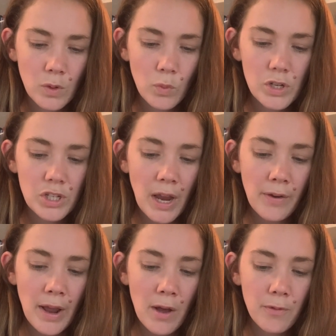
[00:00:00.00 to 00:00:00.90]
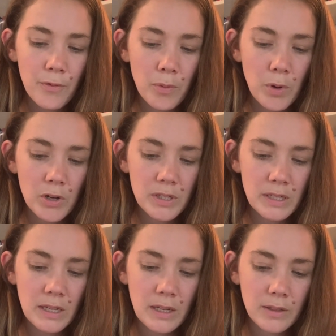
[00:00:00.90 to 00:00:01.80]
We shout out for
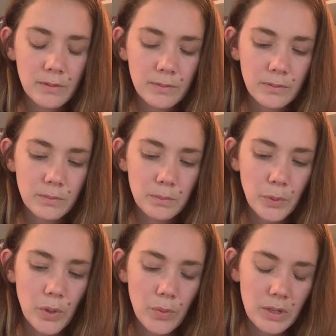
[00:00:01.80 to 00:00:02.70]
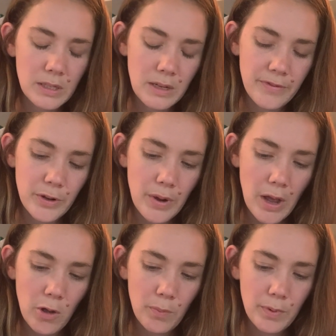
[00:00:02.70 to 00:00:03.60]
mercy, but we receive no
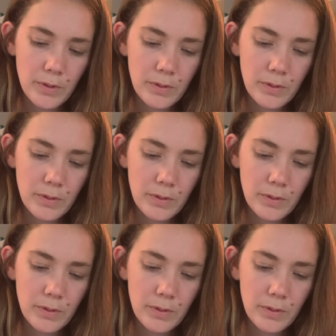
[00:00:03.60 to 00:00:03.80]
help.